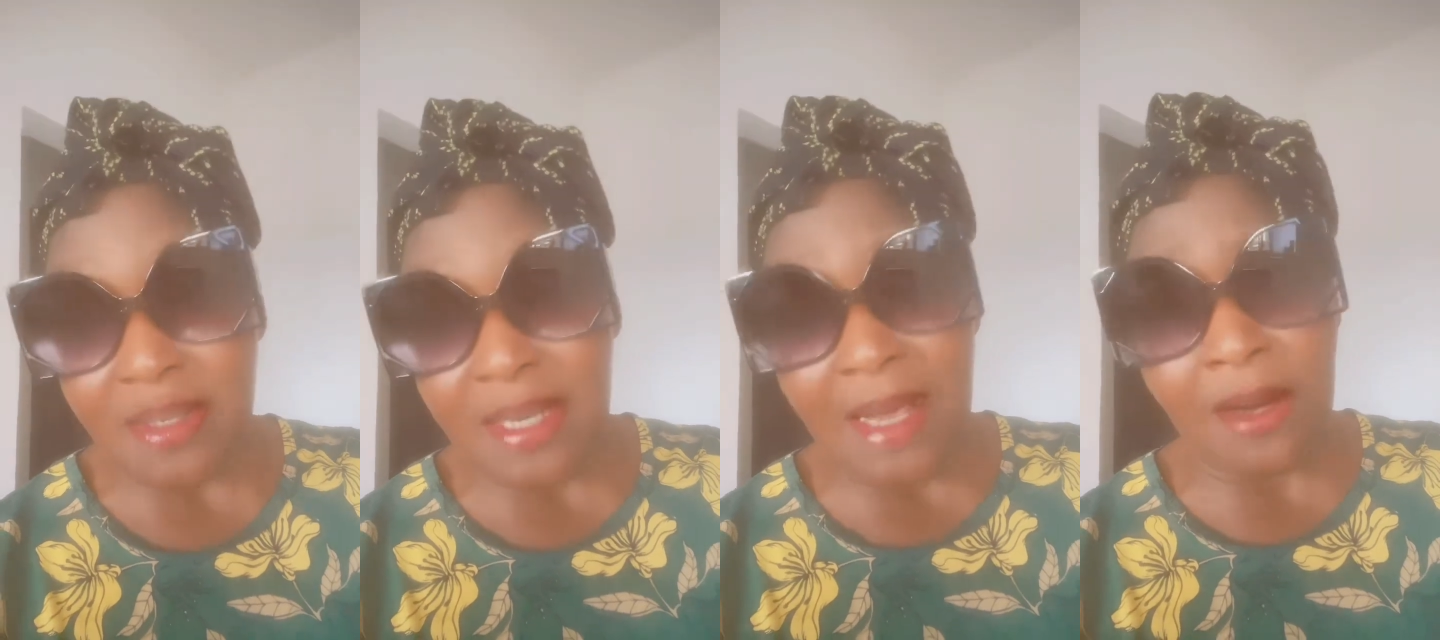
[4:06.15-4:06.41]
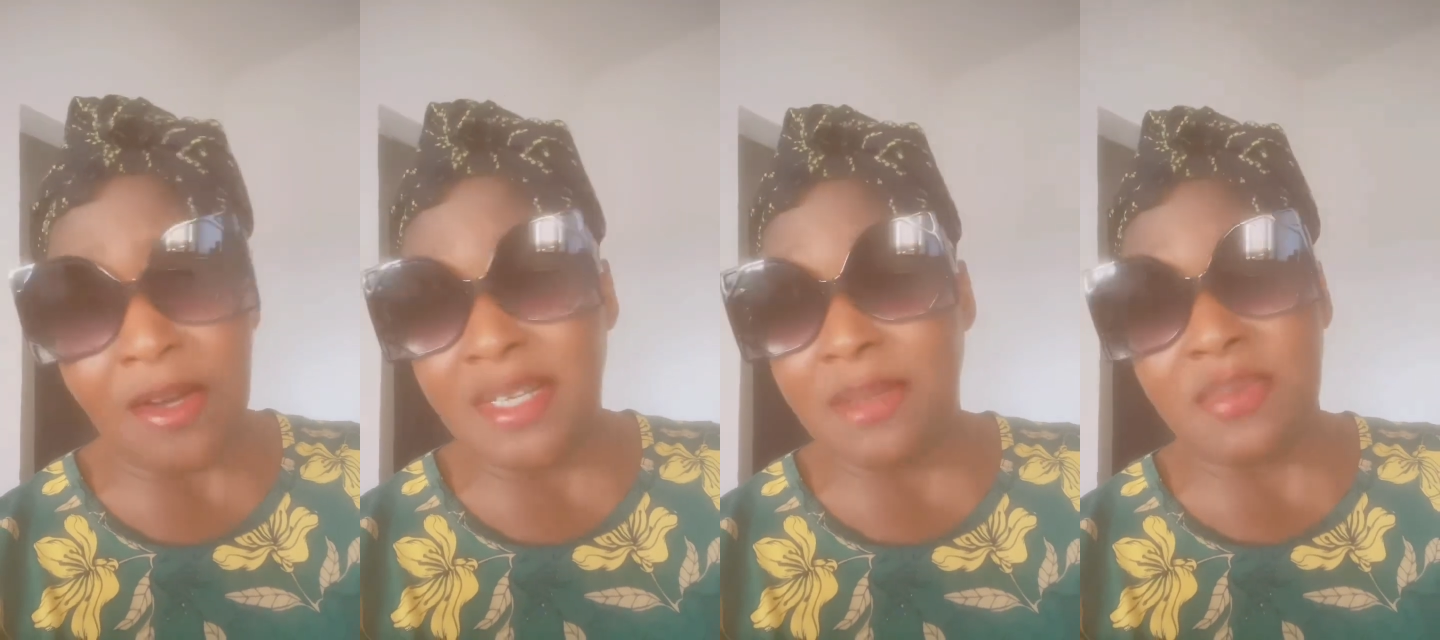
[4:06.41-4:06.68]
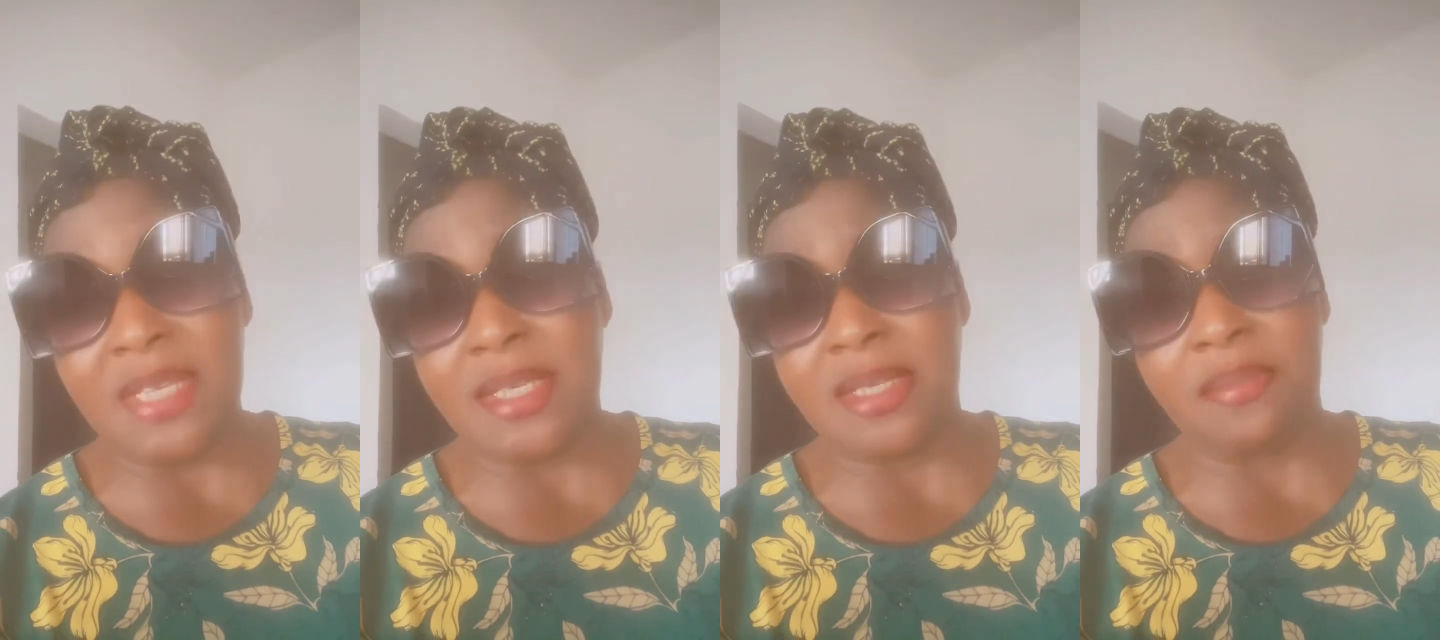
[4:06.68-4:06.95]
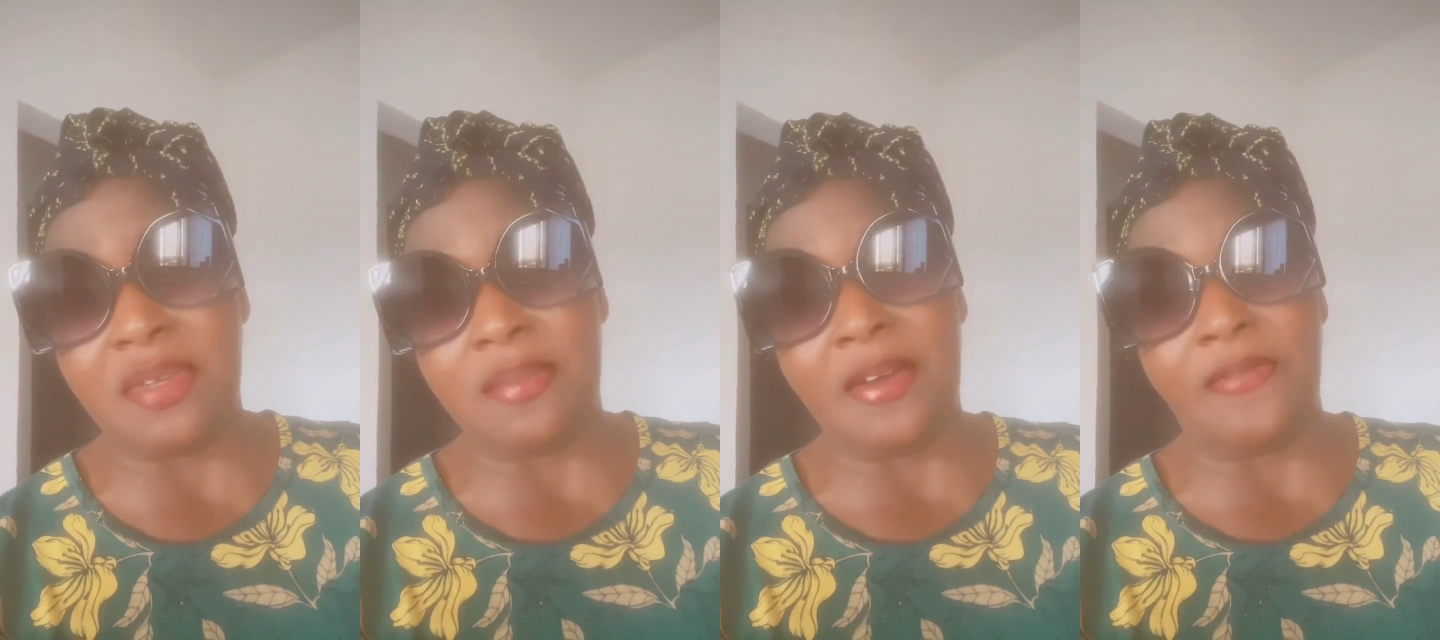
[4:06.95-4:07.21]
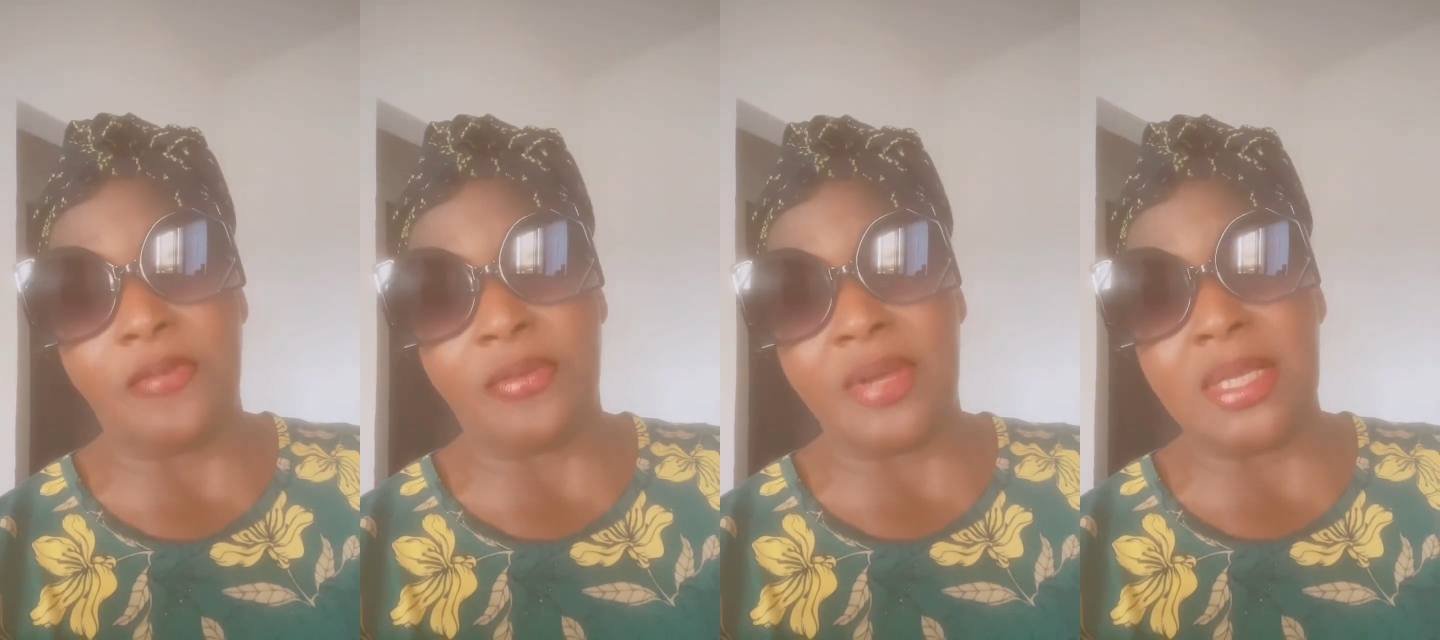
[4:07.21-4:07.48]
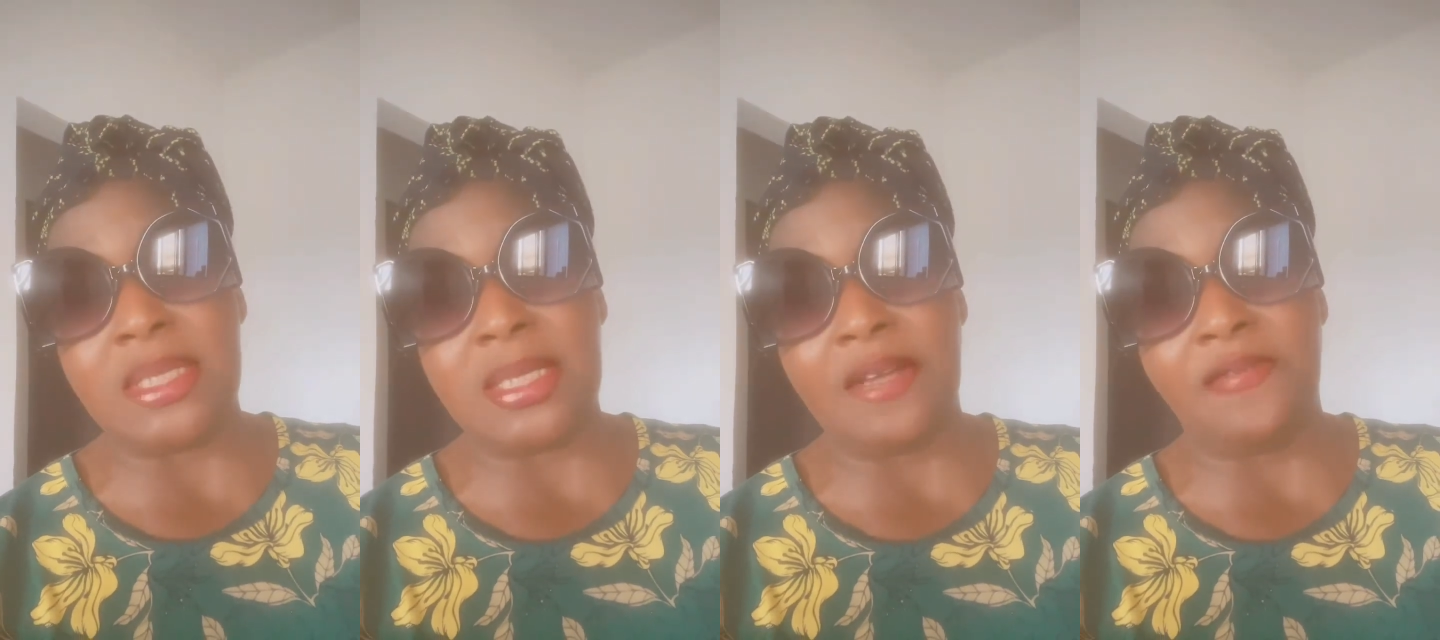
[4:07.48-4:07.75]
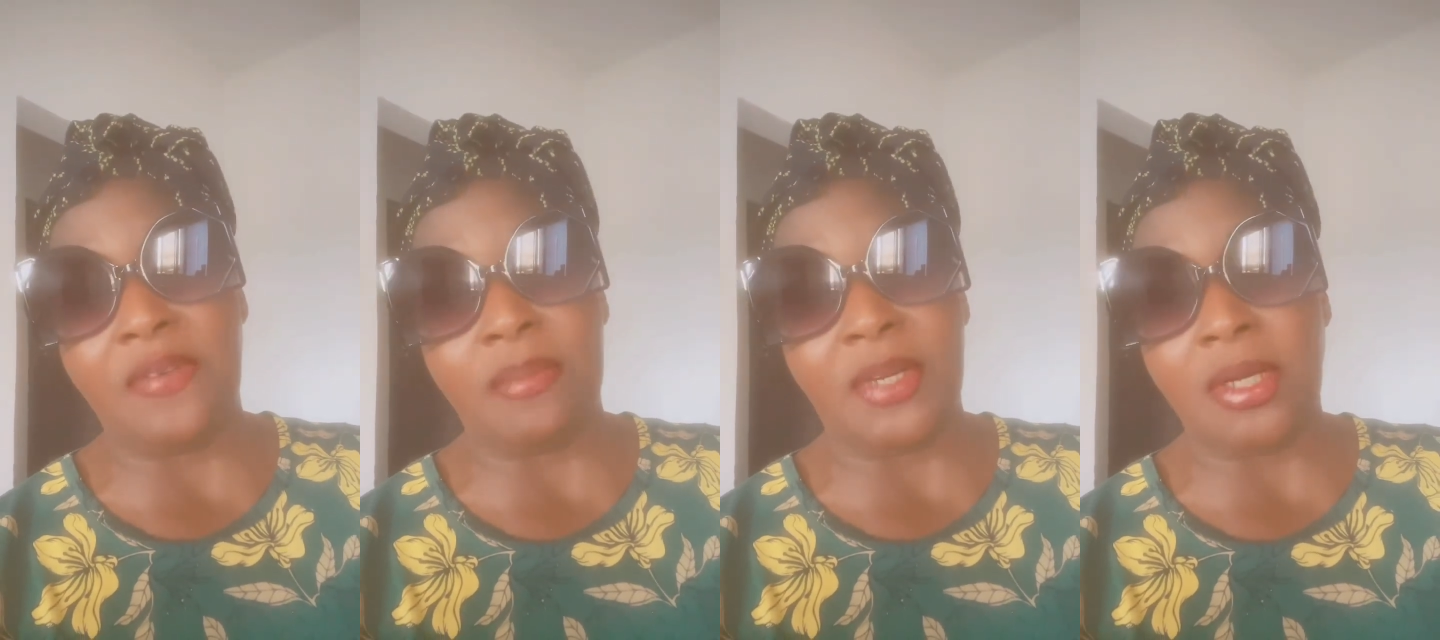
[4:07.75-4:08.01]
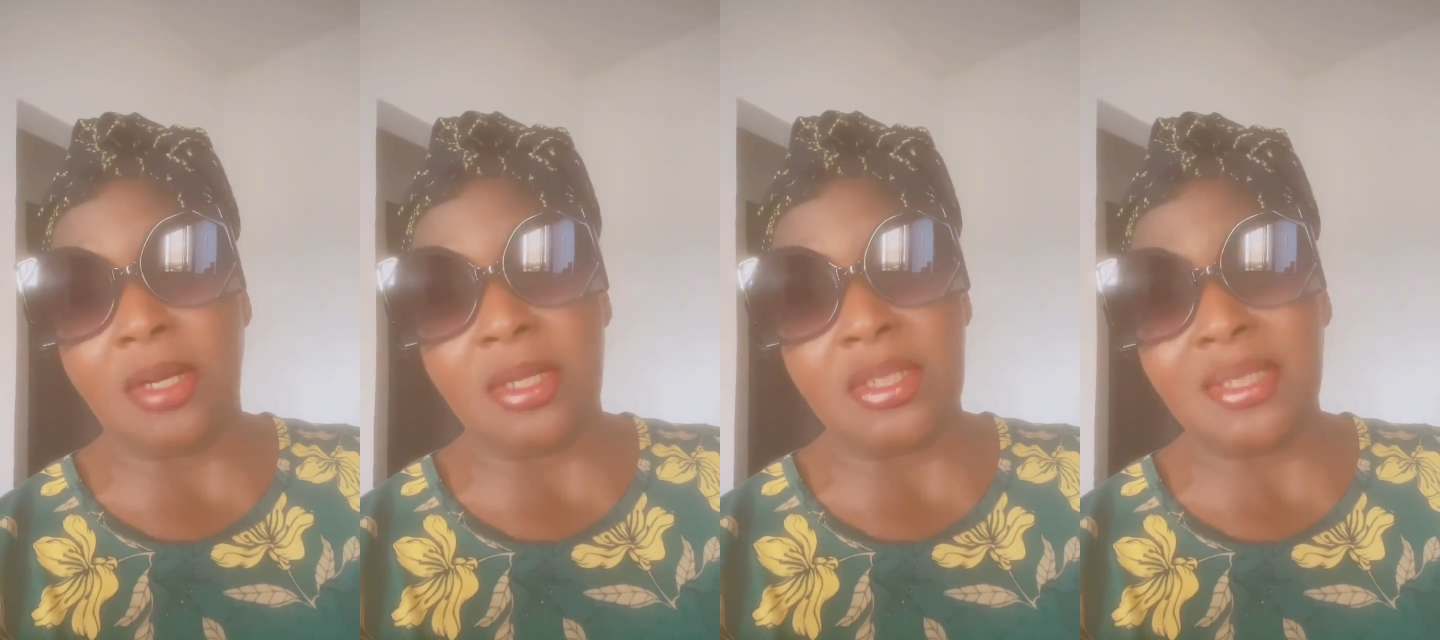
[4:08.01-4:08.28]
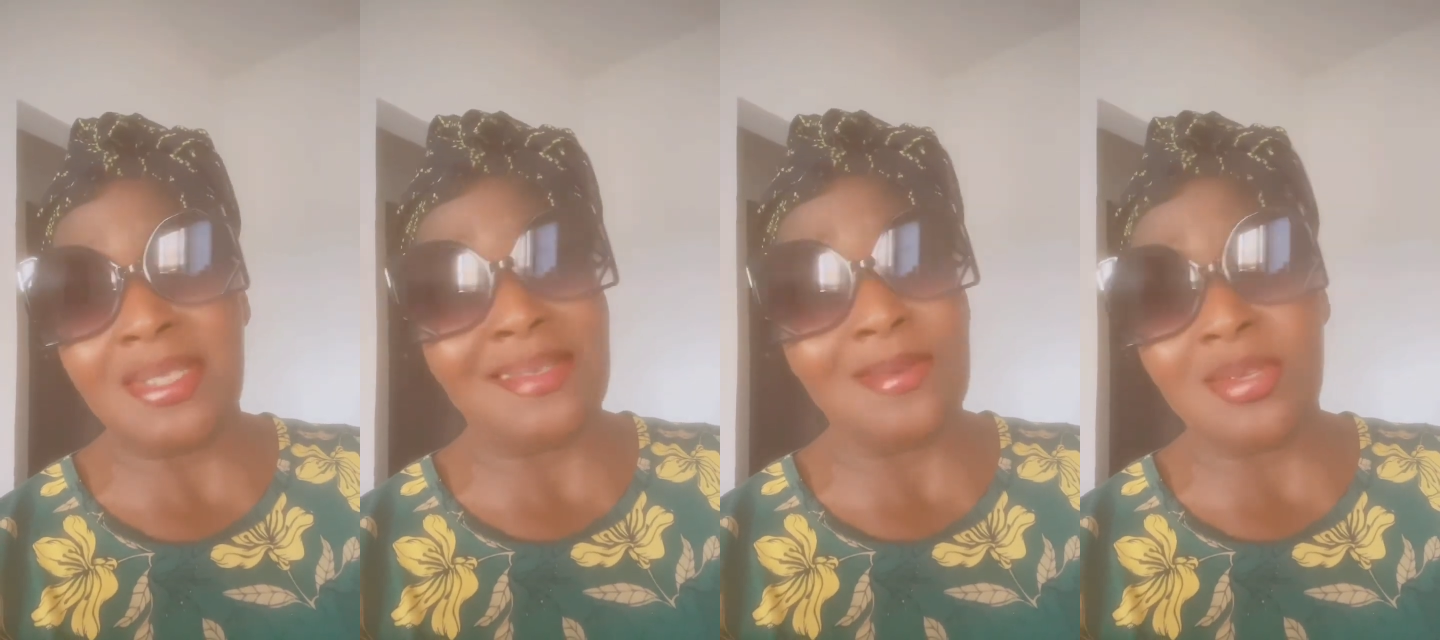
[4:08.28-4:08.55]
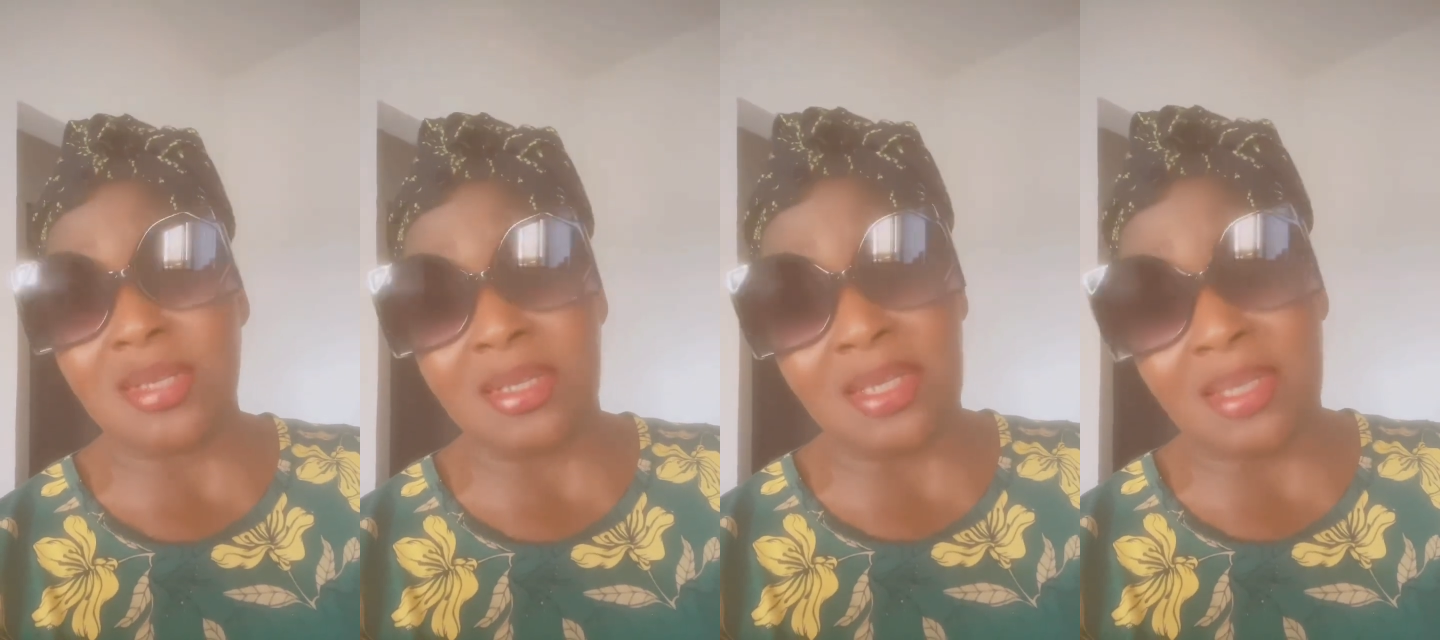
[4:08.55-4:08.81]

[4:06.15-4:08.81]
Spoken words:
I heard him say something about forensic pharmacology. There's no such